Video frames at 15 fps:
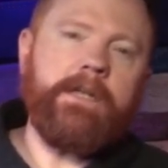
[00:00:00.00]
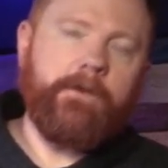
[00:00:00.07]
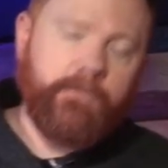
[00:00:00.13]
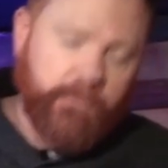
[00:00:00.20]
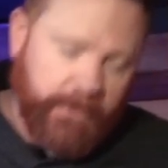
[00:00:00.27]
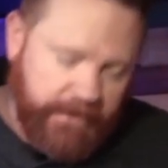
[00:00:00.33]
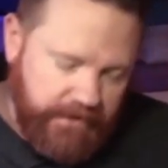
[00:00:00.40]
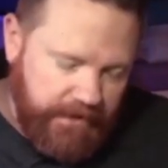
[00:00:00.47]
Now,
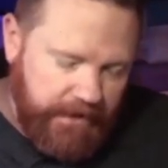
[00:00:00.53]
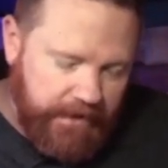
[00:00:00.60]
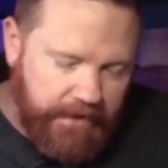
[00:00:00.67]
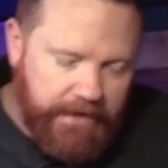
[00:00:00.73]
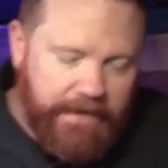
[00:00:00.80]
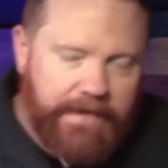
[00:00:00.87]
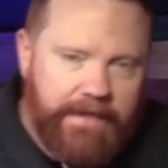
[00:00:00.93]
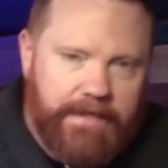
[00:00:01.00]
friends,
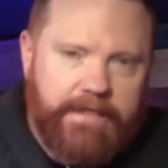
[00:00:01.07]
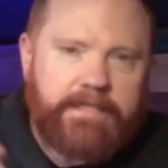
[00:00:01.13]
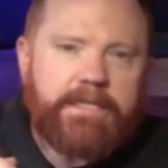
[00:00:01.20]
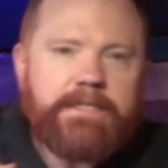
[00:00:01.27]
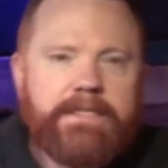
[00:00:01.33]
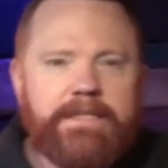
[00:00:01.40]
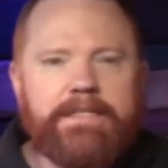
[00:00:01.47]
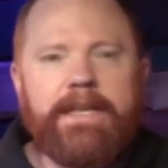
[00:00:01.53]
this
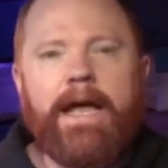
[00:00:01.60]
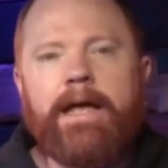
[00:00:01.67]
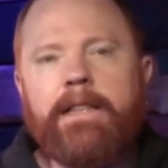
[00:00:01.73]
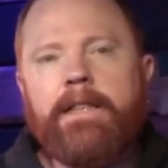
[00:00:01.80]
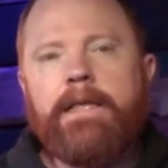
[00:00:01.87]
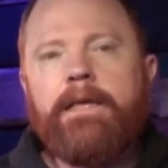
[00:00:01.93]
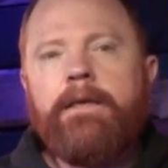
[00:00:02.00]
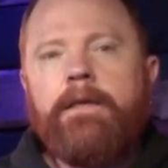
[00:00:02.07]
is
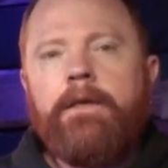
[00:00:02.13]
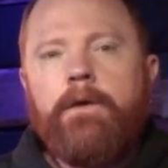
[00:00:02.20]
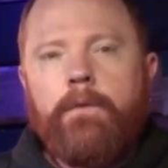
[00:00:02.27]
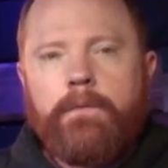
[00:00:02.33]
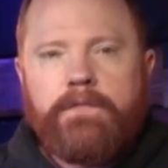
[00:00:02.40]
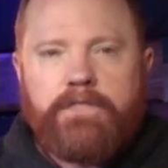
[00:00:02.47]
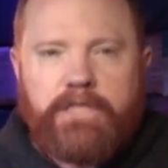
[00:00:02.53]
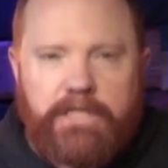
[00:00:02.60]
exactly
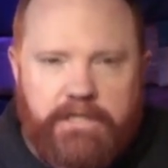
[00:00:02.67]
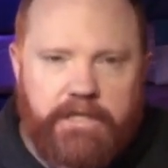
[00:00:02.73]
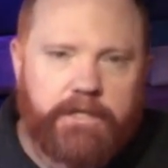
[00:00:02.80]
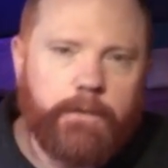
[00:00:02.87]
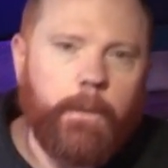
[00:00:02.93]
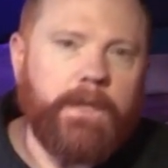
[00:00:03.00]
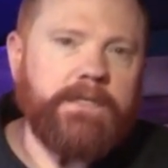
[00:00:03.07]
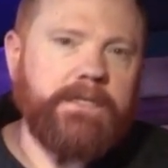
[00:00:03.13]
what
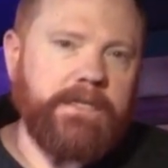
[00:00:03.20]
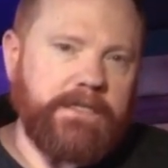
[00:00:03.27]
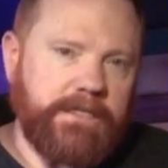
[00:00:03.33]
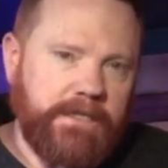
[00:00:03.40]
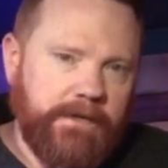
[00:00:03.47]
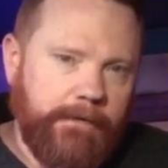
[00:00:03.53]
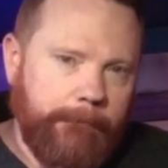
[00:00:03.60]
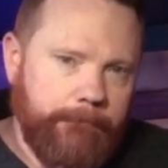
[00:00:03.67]
Jesus wants
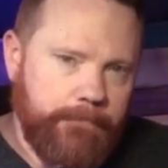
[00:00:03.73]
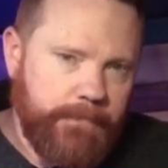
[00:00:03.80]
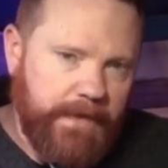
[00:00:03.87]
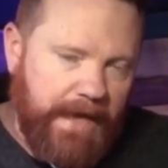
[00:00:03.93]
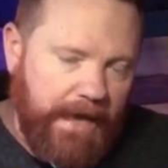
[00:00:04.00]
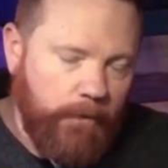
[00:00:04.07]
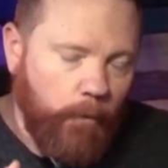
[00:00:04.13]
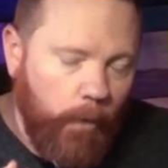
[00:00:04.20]
us,
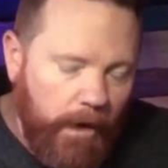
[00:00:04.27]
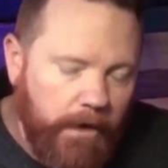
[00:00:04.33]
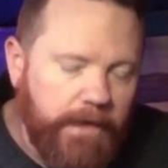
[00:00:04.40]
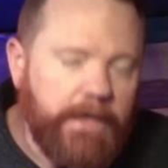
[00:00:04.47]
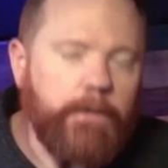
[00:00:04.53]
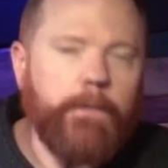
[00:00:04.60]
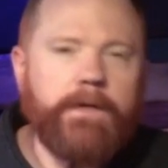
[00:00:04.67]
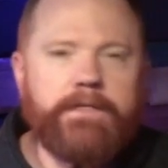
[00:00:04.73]
and where
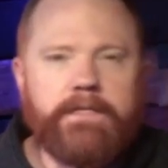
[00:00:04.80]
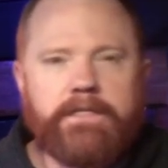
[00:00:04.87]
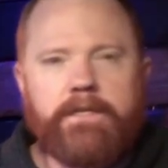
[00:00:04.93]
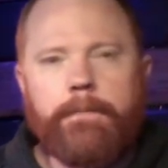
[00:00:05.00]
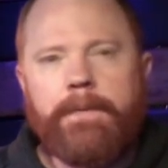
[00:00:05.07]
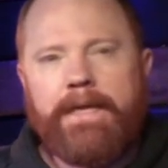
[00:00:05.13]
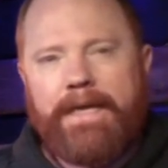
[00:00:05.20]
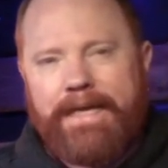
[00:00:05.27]
he wants us
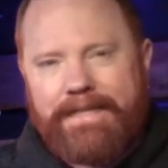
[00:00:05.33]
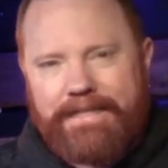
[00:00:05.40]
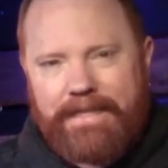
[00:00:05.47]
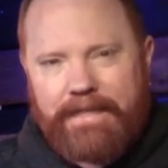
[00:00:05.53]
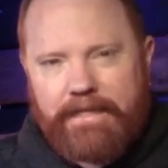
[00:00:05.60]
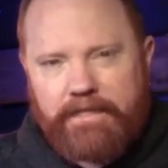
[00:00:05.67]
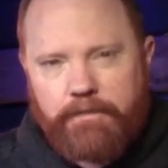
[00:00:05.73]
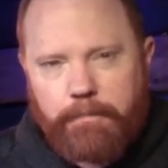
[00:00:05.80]
to be is
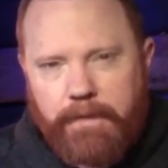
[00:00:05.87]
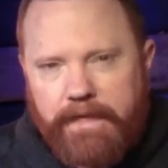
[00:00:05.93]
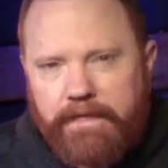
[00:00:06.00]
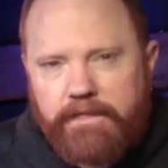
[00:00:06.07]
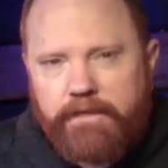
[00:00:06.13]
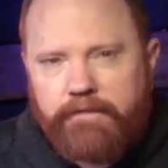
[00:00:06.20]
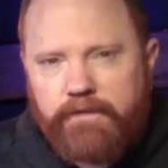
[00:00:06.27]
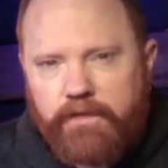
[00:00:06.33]
in this
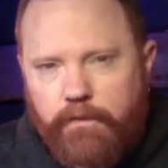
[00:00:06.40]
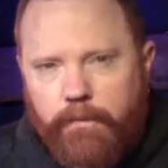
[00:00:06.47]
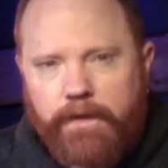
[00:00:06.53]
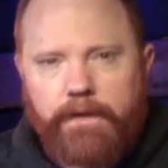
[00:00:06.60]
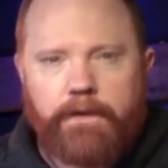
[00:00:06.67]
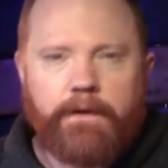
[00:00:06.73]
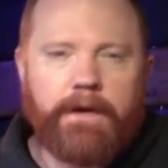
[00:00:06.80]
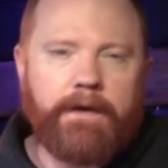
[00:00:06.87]
place of
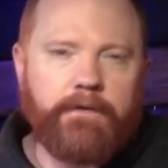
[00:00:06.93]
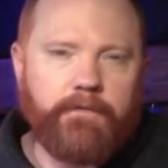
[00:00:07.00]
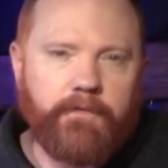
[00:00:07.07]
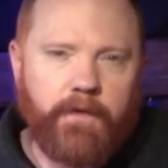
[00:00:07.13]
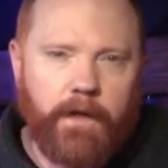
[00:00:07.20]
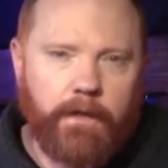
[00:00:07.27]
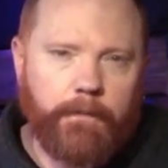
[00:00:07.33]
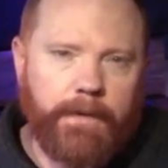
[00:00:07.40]
surrender and
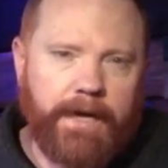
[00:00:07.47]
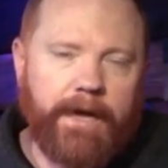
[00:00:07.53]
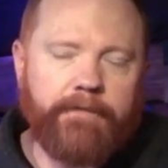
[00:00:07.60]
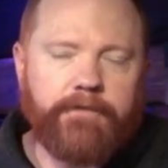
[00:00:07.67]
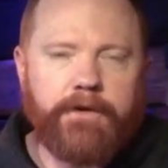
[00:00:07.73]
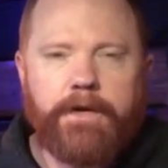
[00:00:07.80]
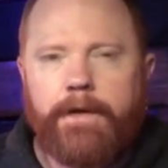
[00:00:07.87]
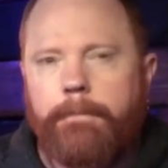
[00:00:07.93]
following
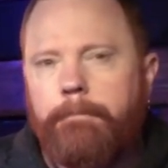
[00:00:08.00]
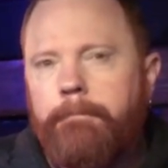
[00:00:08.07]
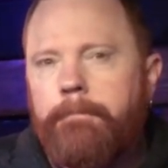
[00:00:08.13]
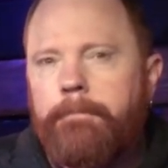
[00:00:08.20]
after him.